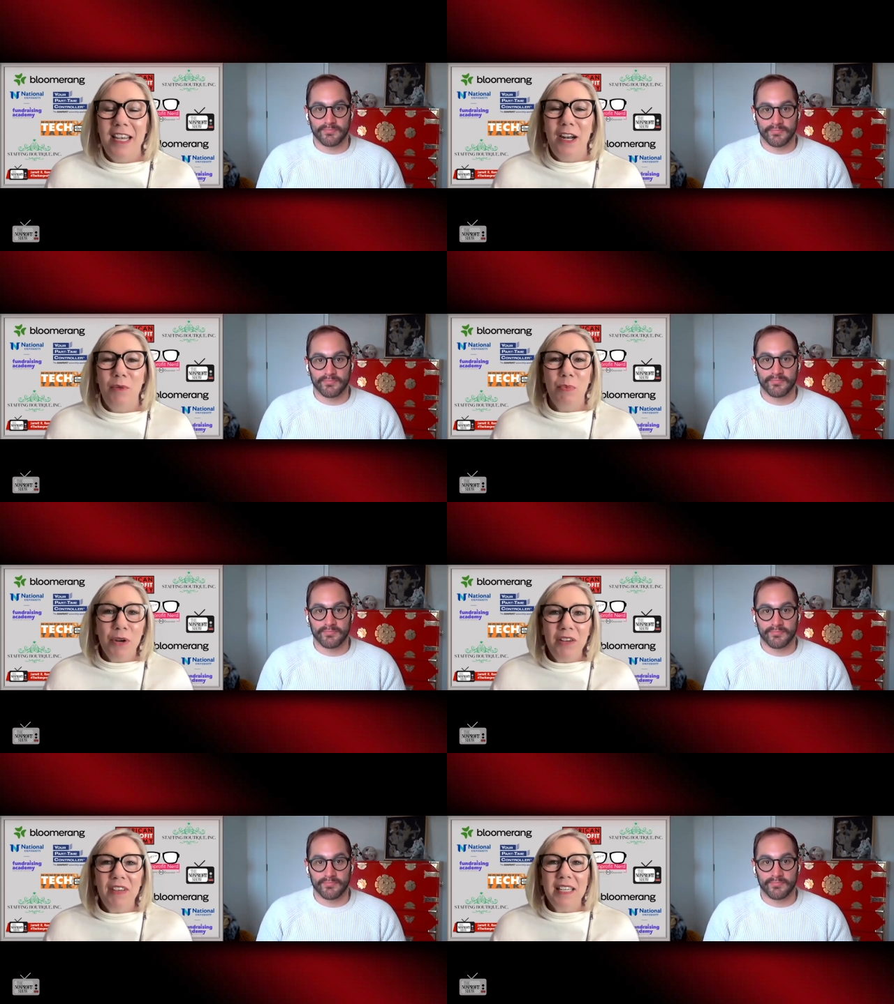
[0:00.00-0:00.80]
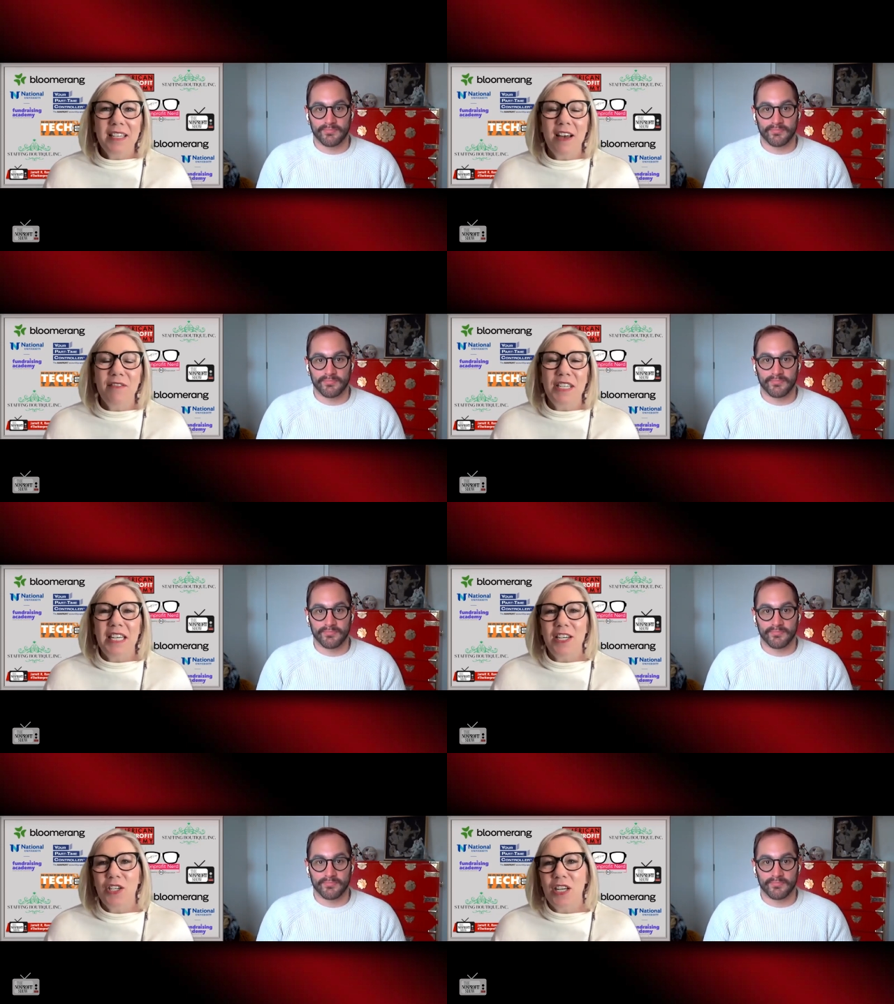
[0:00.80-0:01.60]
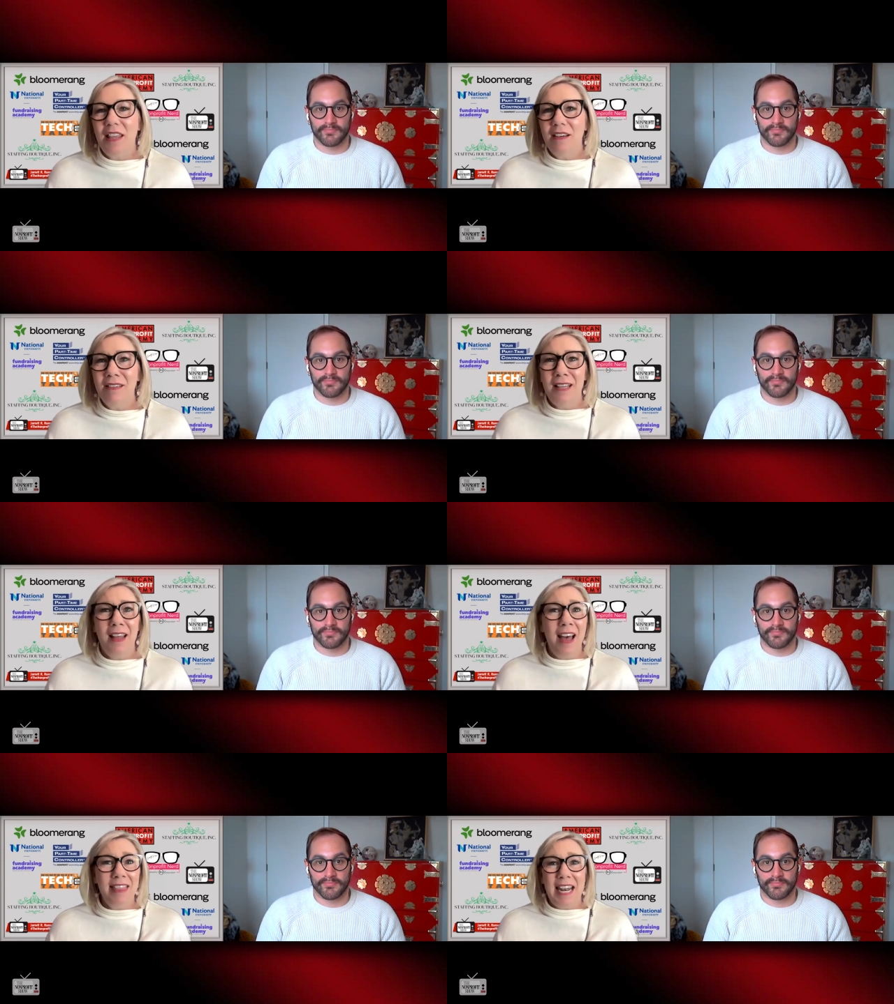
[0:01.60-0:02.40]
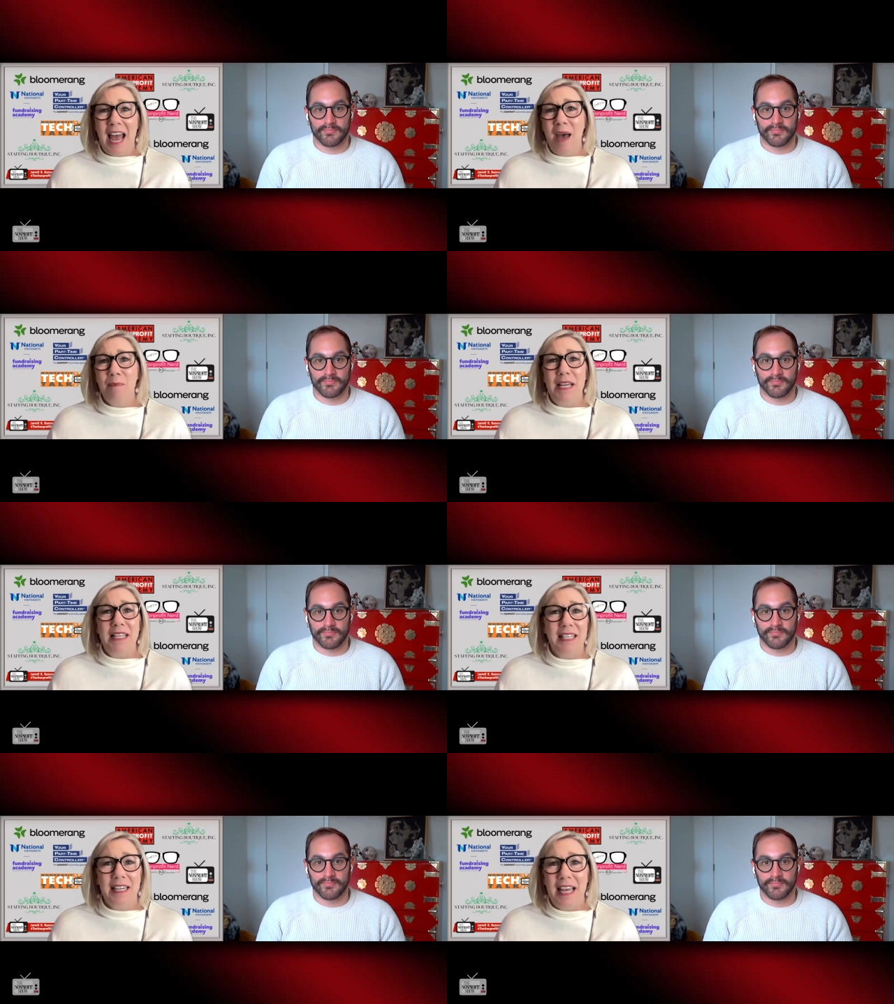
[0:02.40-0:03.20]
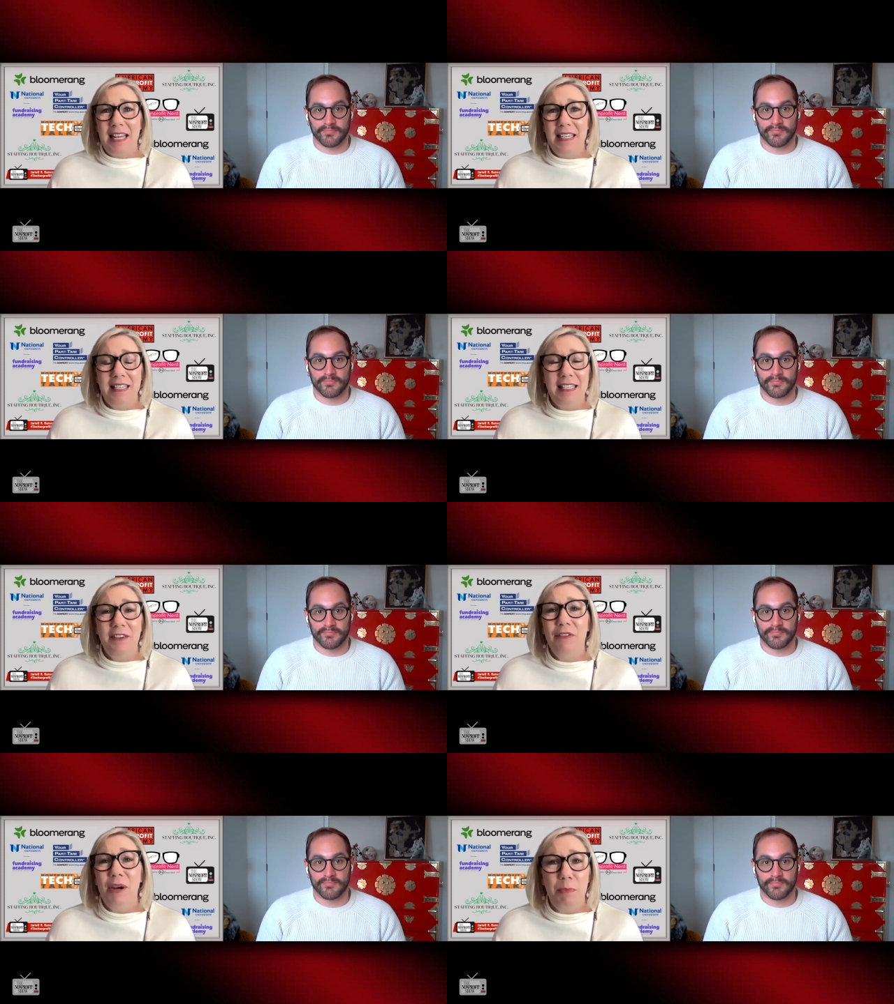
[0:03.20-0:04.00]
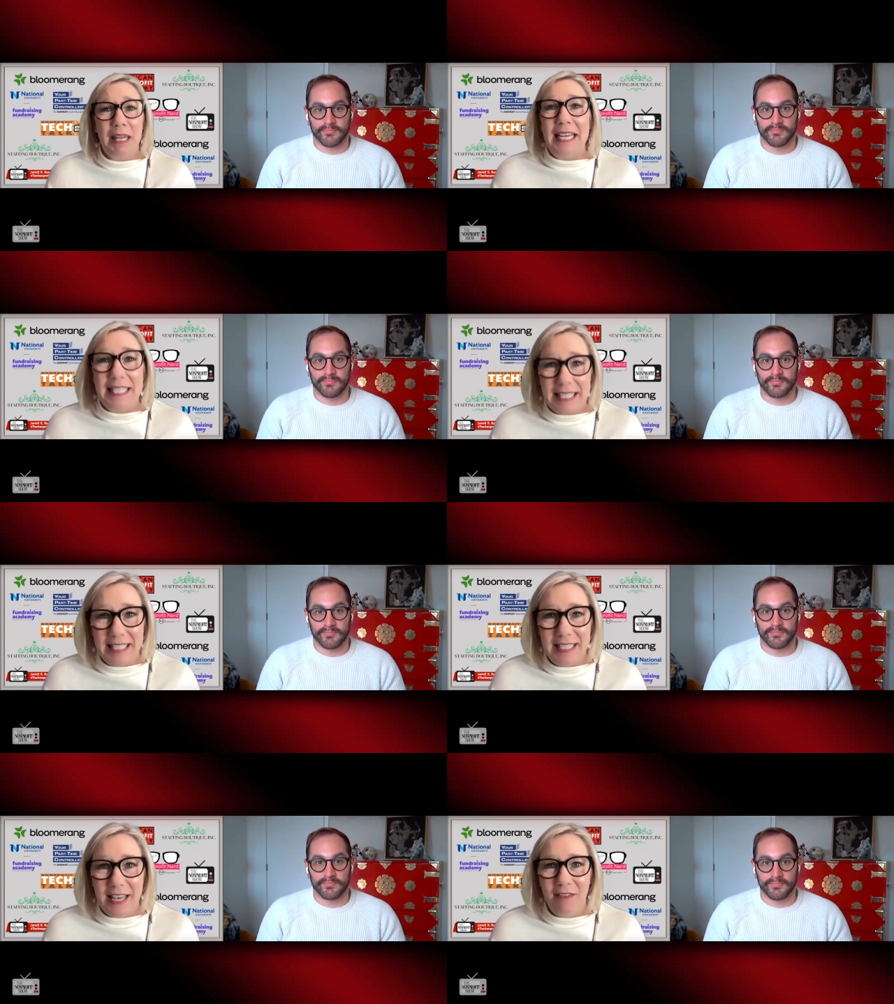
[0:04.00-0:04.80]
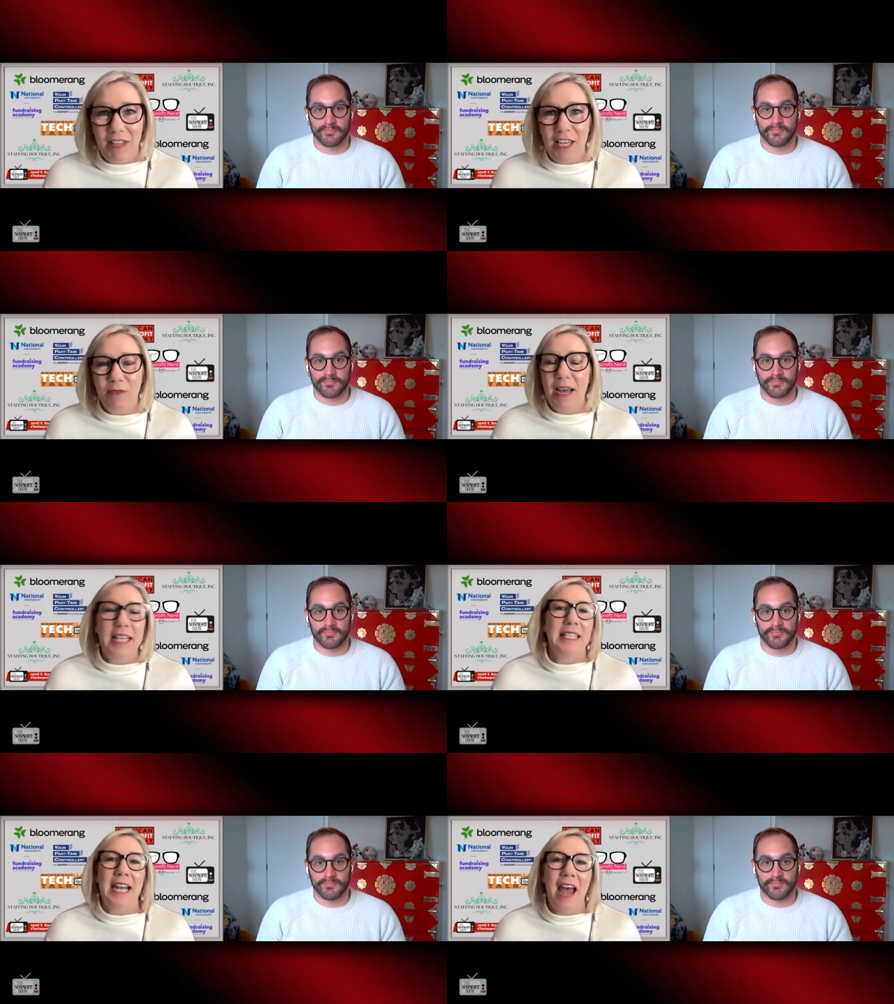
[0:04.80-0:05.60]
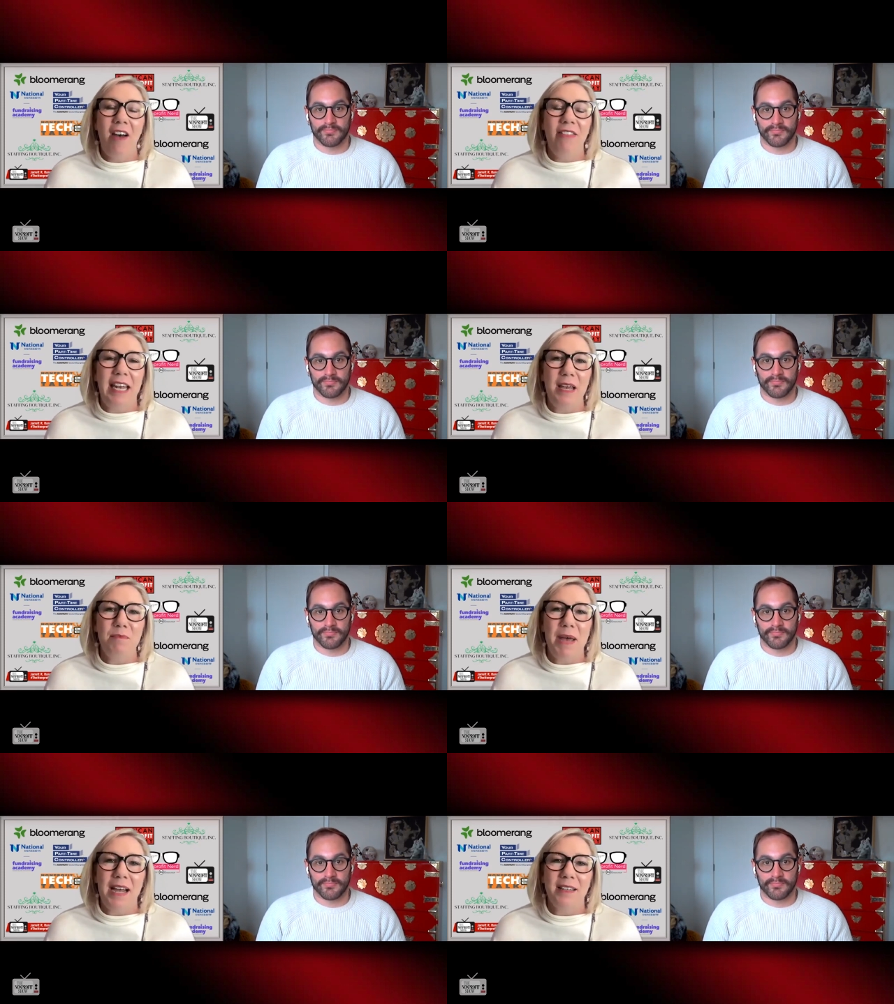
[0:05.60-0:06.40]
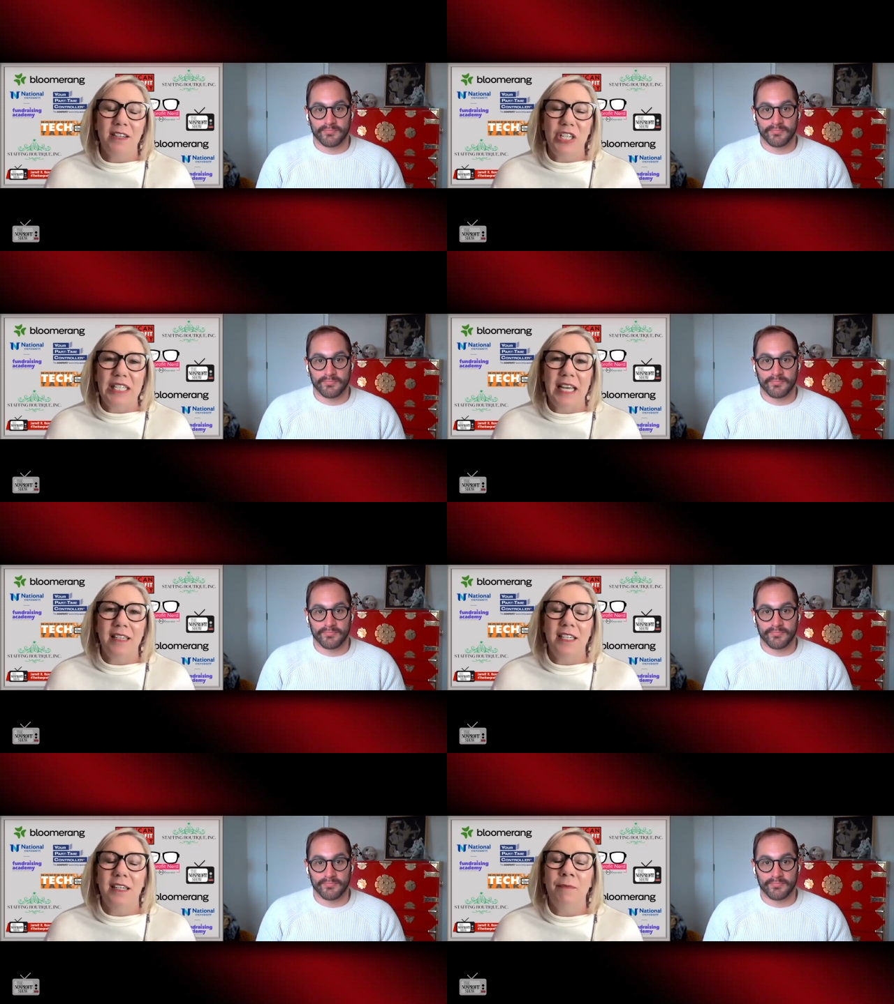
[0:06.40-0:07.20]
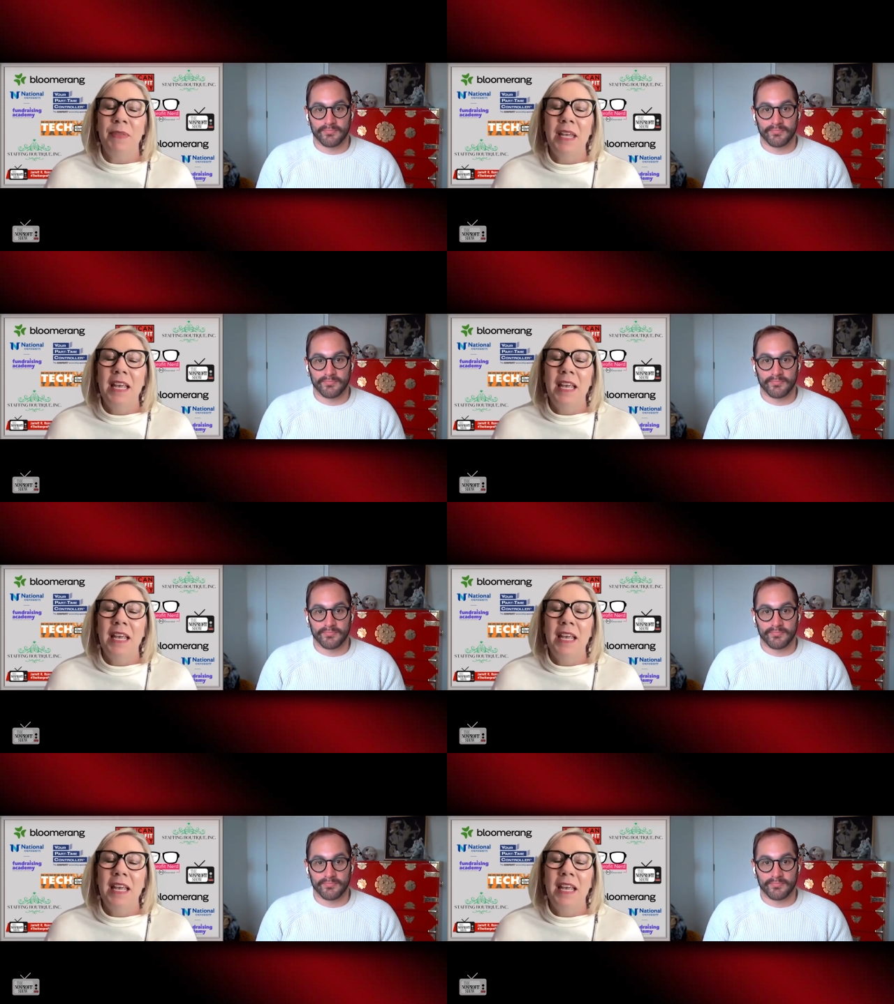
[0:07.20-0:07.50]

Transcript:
Speaker 1: you know, previous conversation, there's a lot that happens in different places of the US and how that impacts our sector.